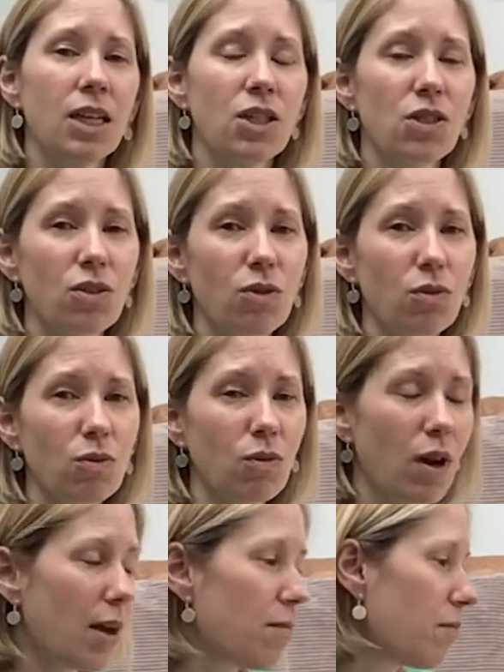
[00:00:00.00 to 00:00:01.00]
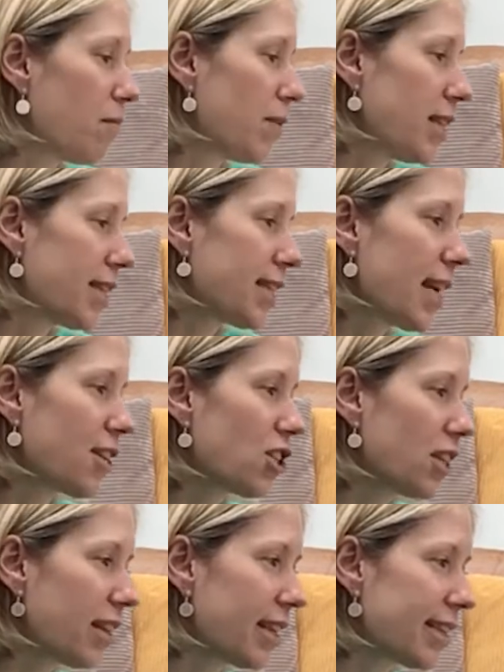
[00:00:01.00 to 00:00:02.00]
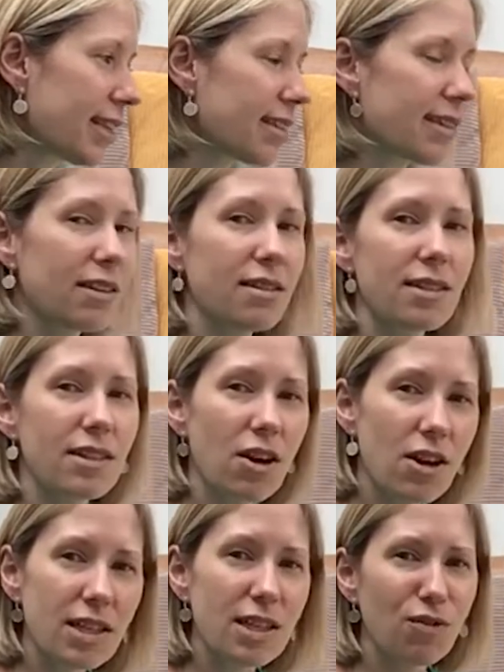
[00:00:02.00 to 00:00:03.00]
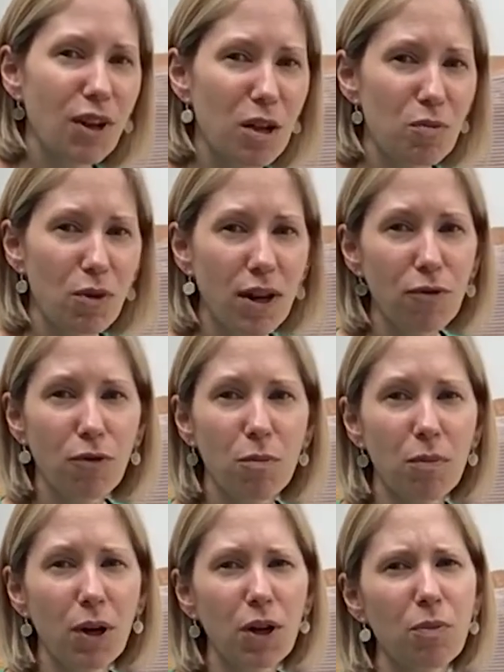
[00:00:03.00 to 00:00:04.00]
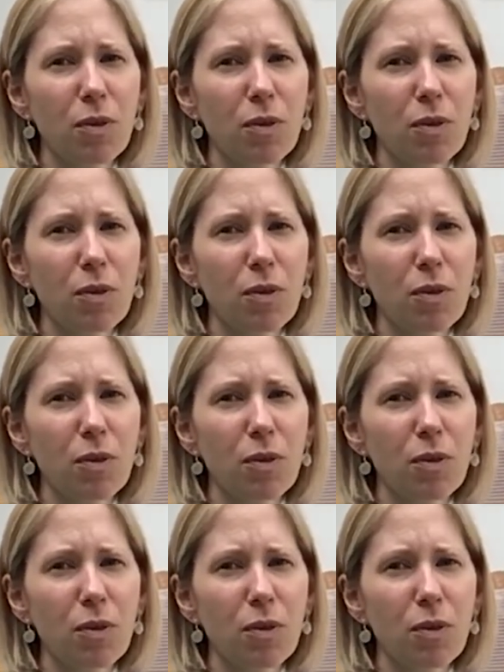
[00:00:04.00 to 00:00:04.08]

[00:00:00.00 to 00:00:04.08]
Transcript: So these attention and listening skills start to develop right from birth,